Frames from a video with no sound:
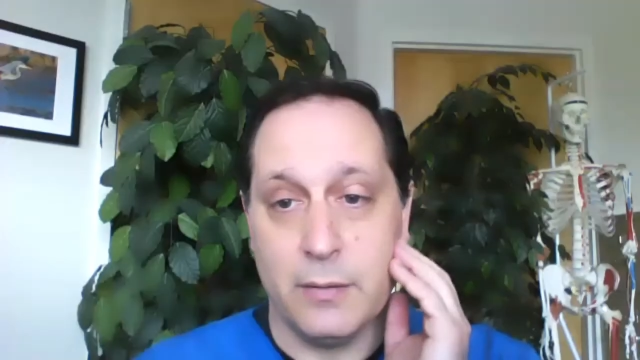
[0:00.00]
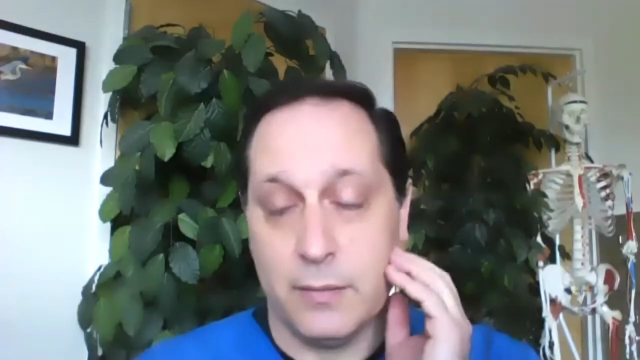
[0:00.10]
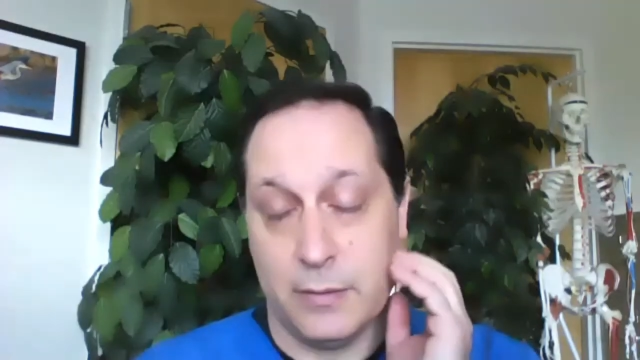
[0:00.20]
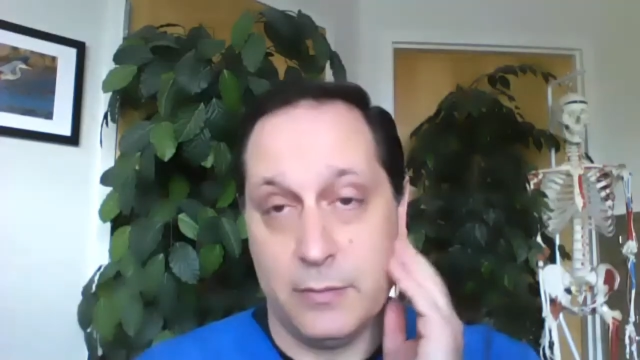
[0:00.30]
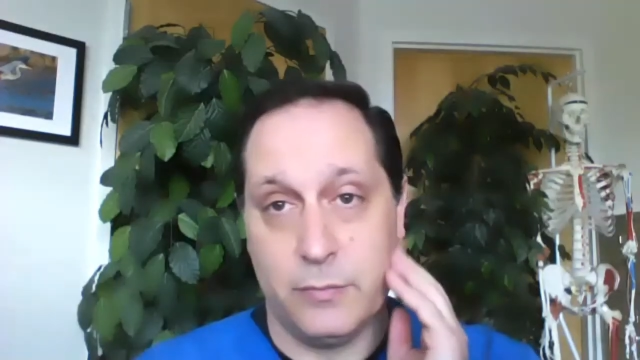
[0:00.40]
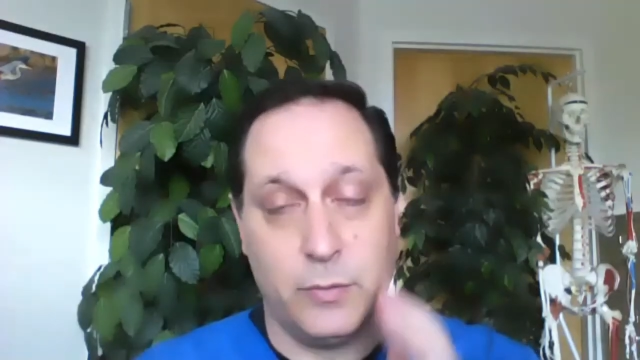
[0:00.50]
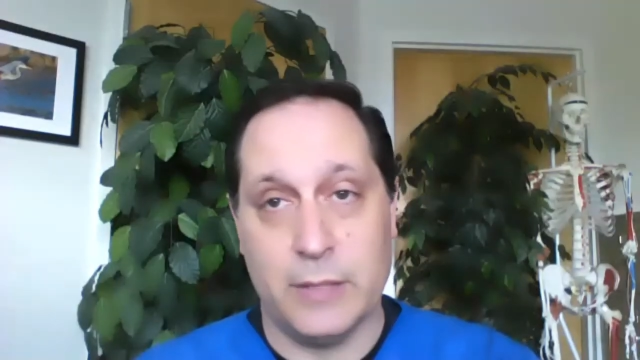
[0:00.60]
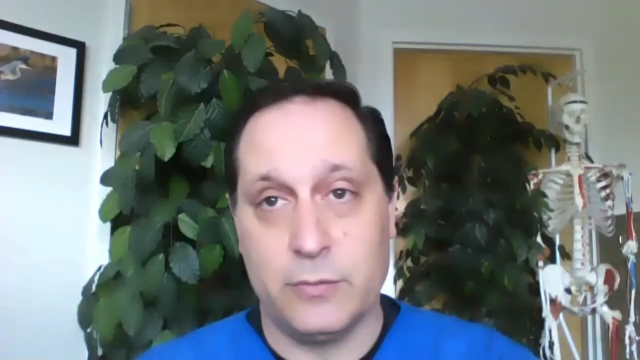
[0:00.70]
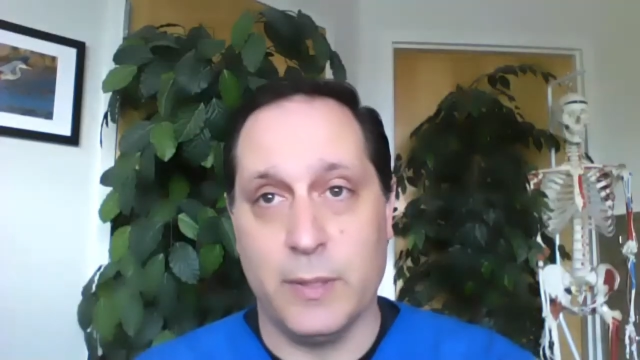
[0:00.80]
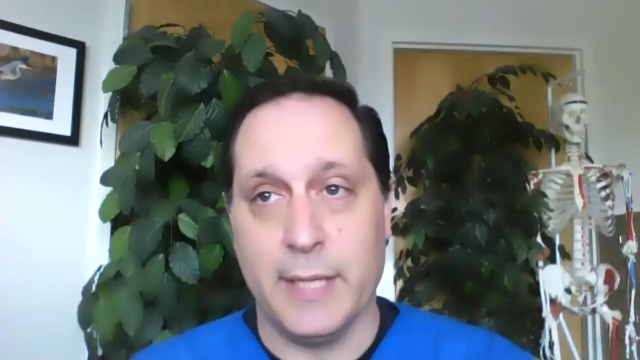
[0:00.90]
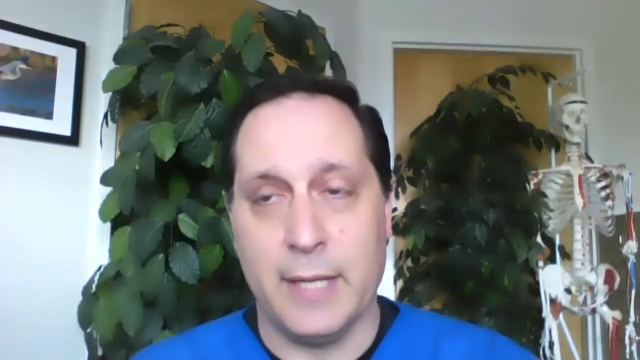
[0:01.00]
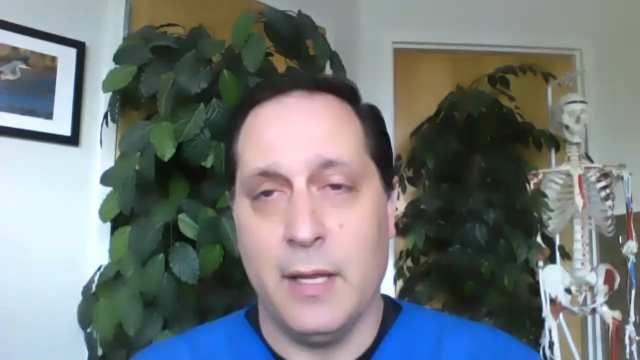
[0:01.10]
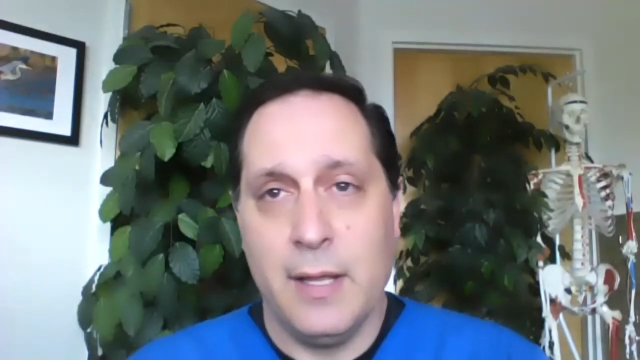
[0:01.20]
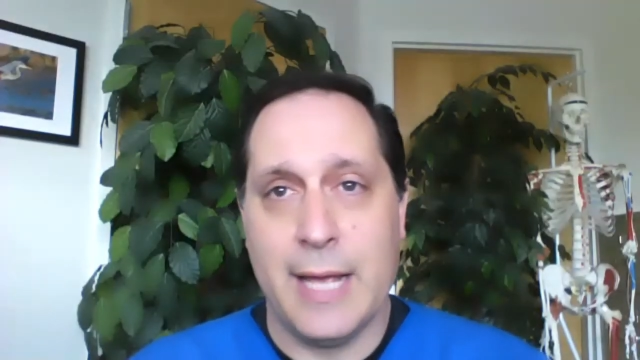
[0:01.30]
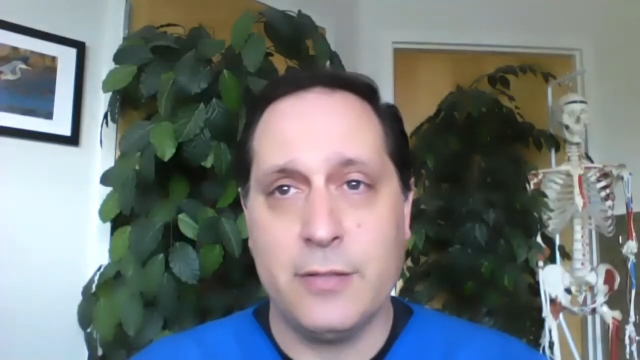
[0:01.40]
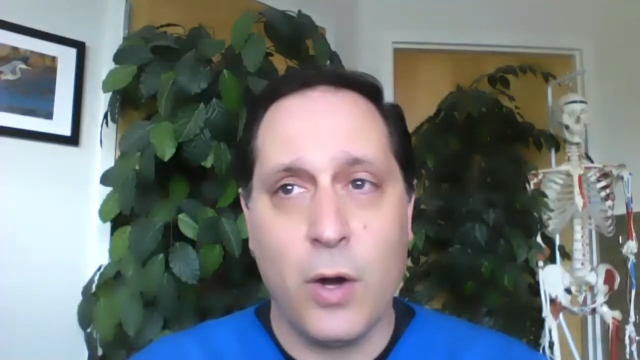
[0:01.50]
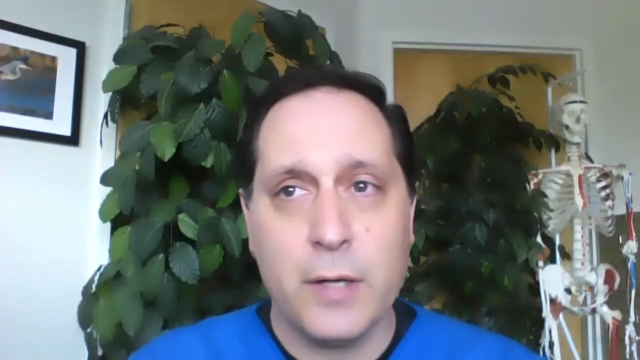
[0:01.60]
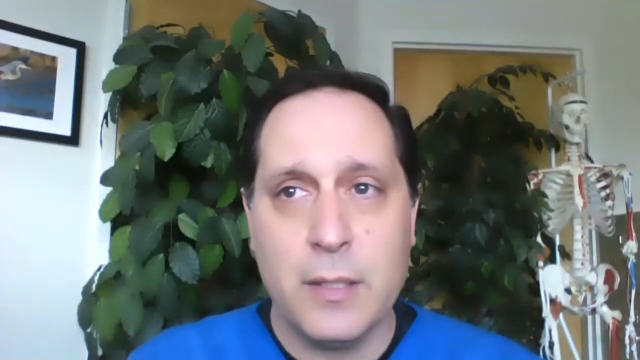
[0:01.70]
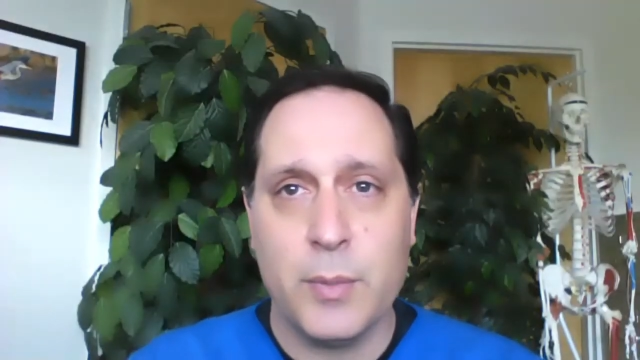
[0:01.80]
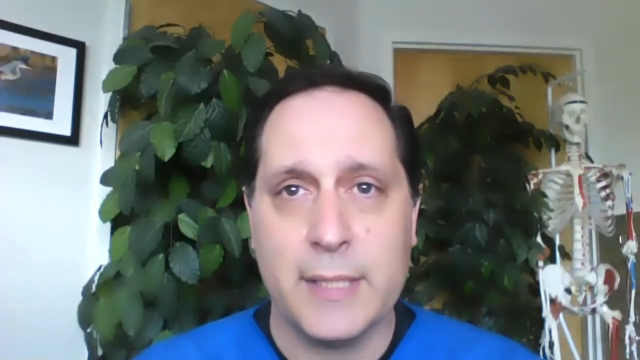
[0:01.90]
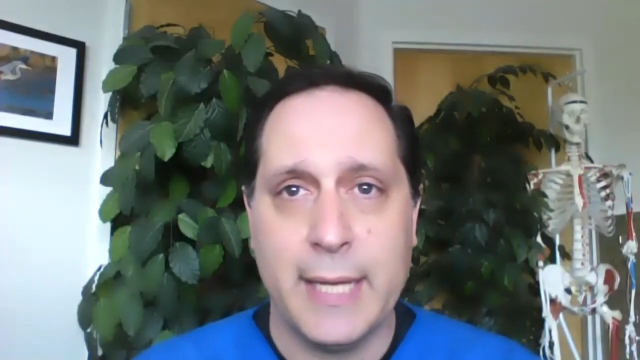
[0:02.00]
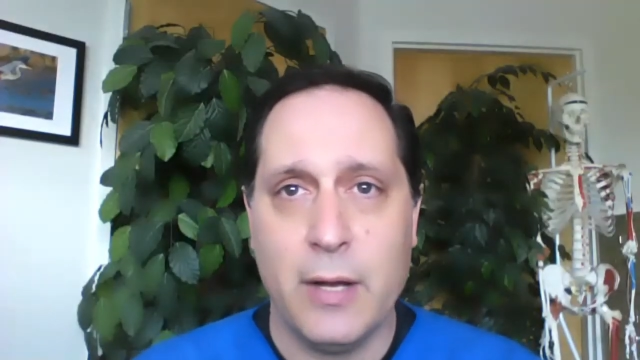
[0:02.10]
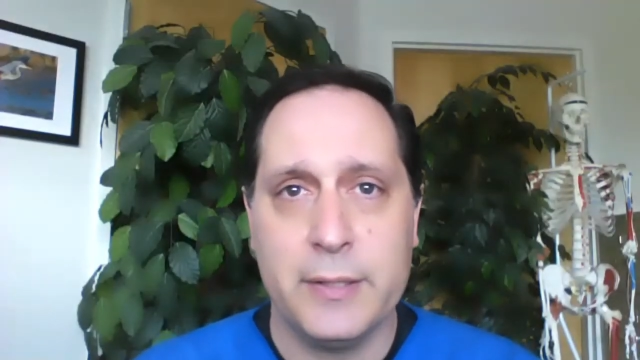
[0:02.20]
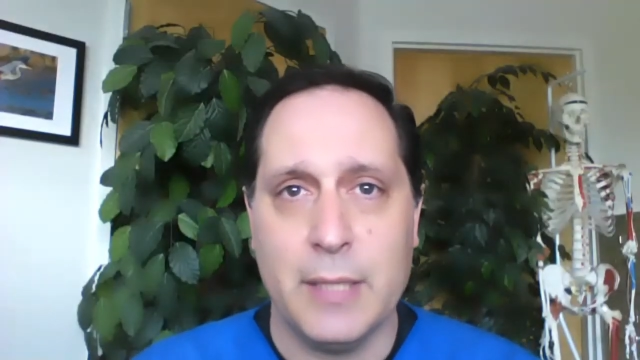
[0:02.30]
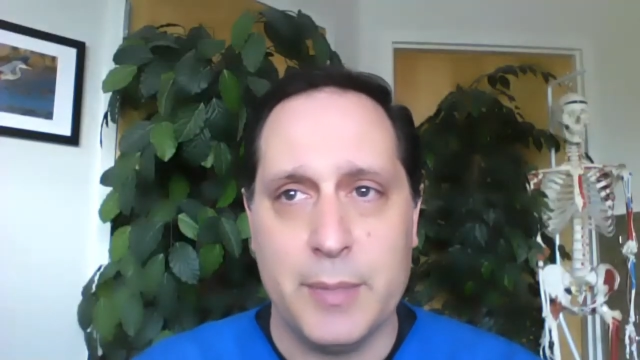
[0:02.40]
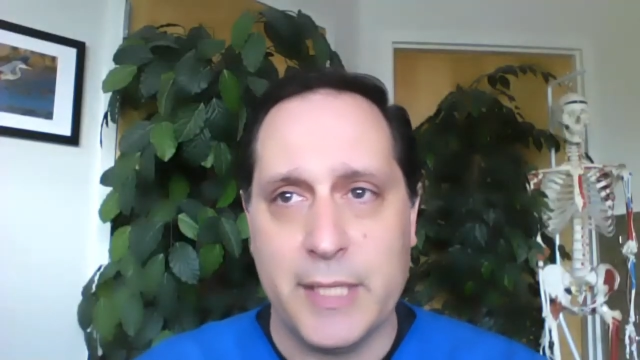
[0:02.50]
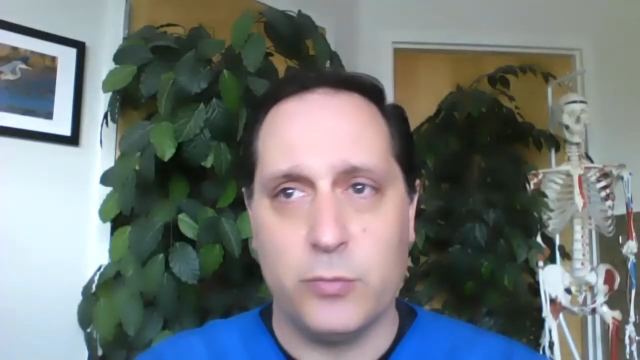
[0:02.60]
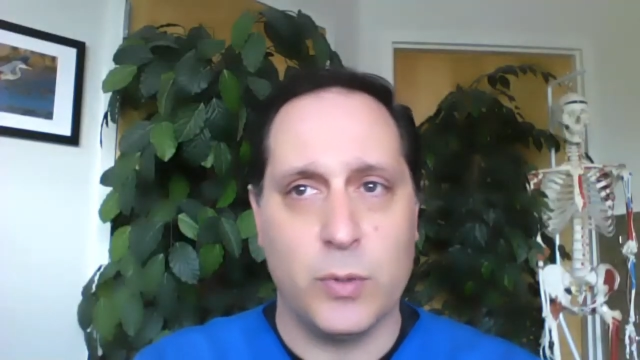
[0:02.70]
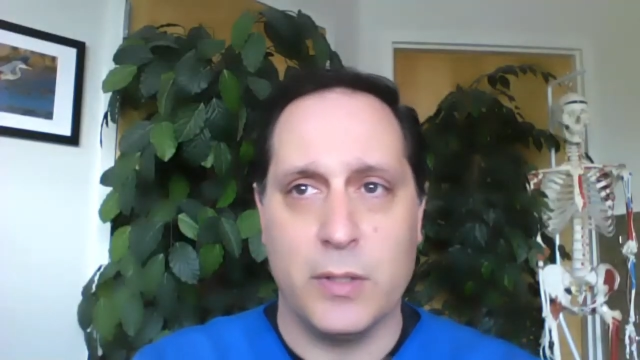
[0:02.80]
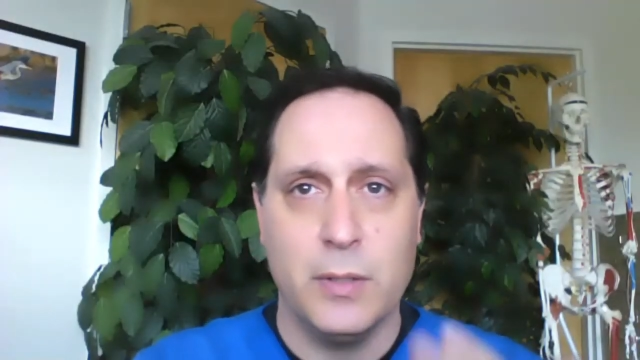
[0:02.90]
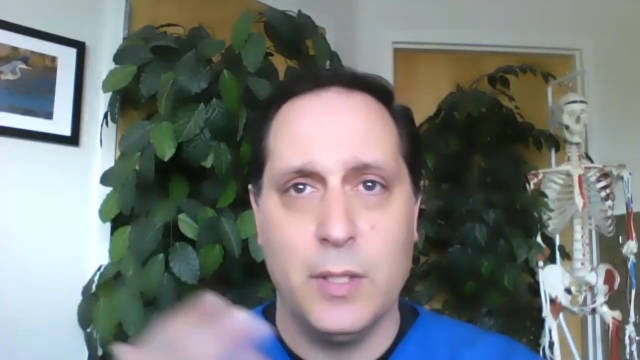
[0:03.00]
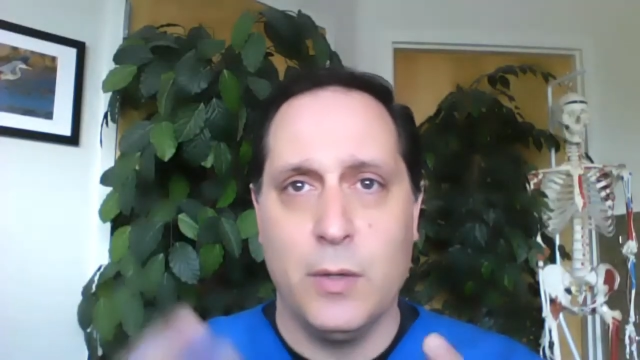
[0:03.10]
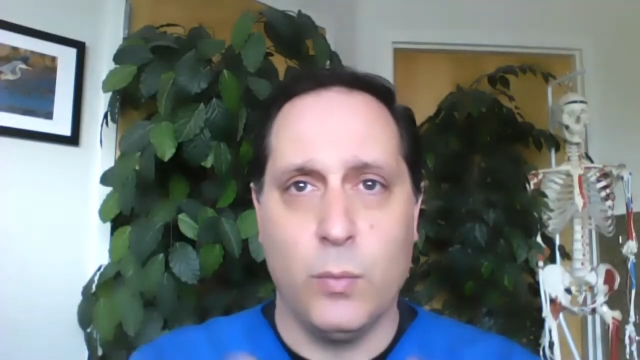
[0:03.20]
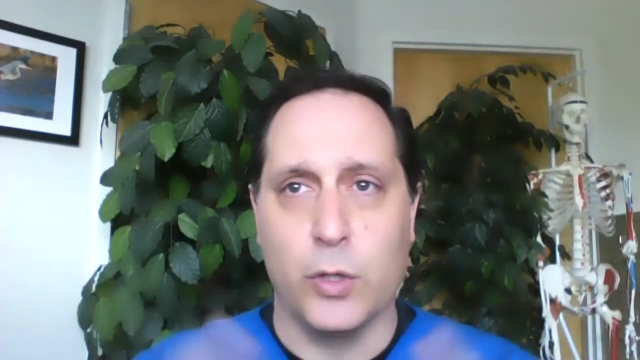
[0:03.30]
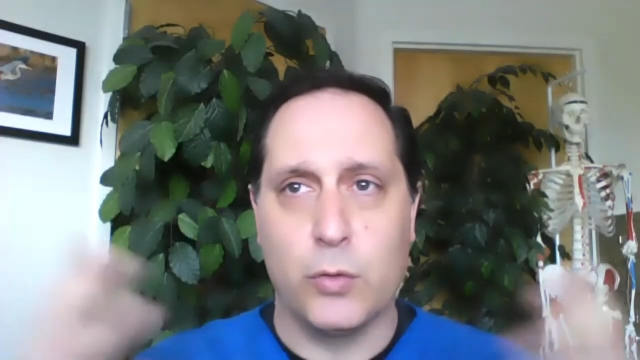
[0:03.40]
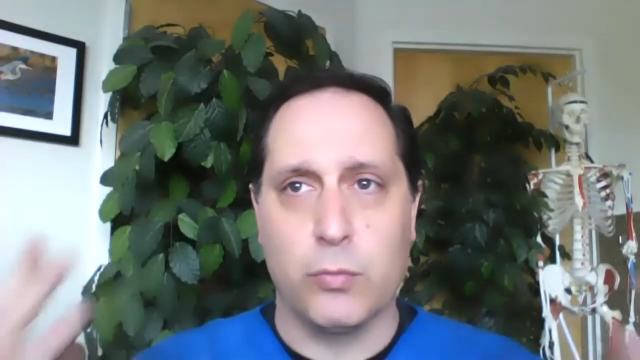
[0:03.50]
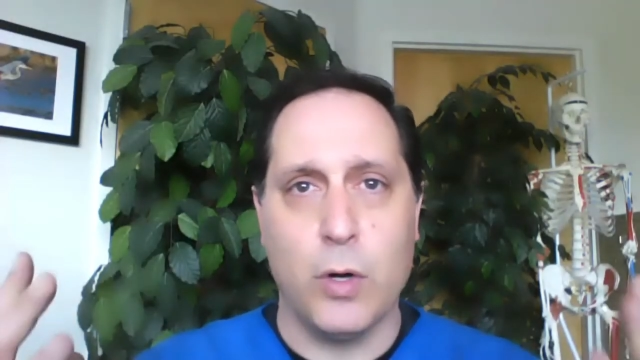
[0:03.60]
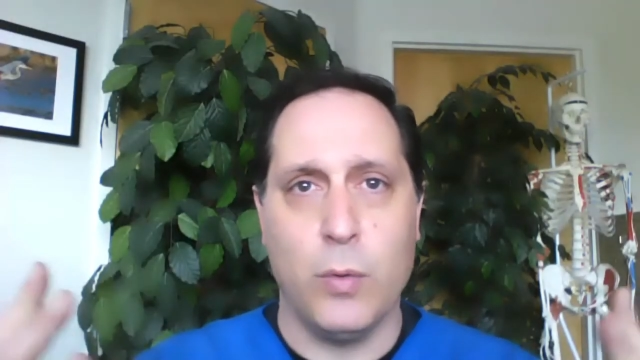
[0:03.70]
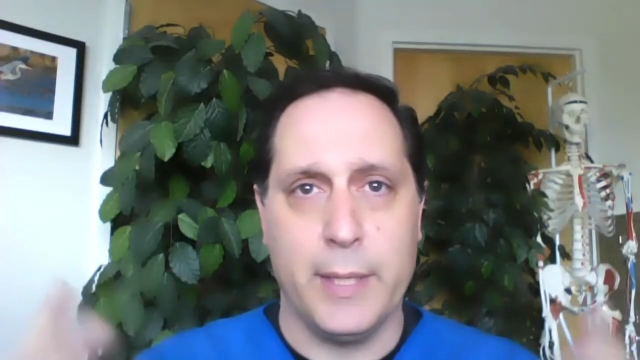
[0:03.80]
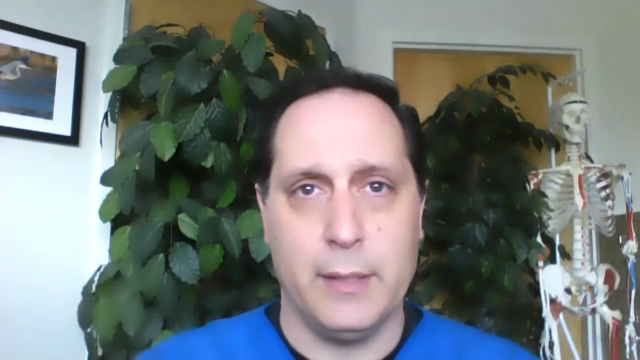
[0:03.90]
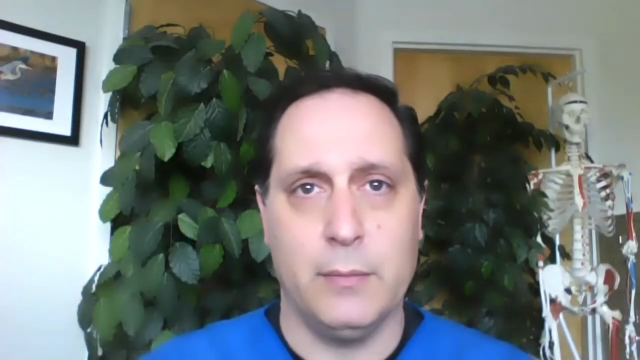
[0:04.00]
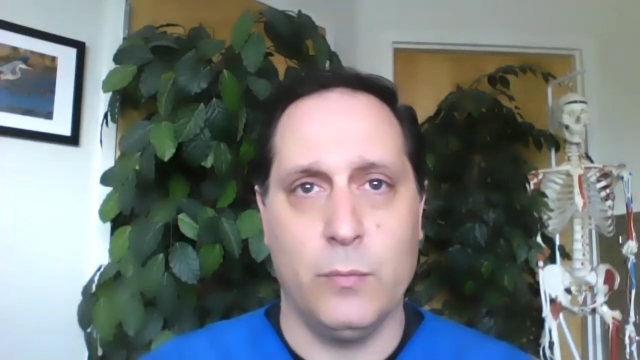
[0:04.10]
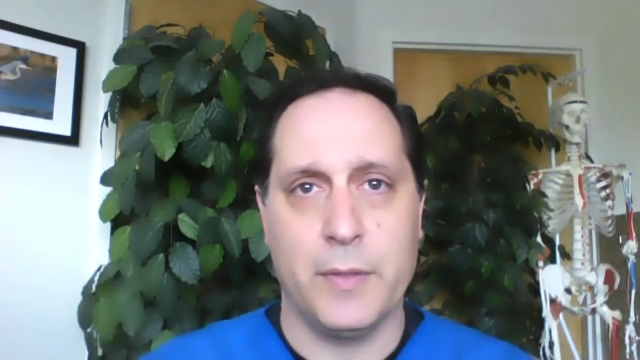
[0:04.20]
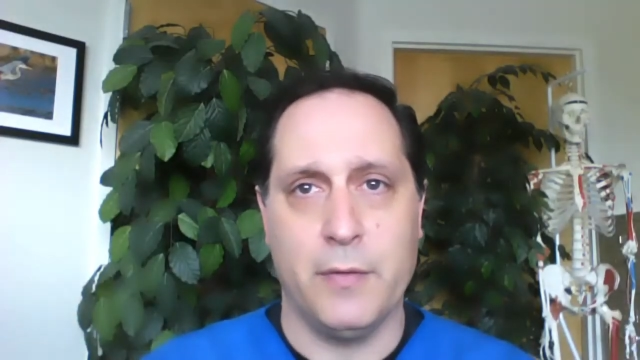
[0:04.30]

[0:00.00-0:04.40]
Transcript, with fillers: a that's it's really and that's a hard number to calculate because we're we're growing. We're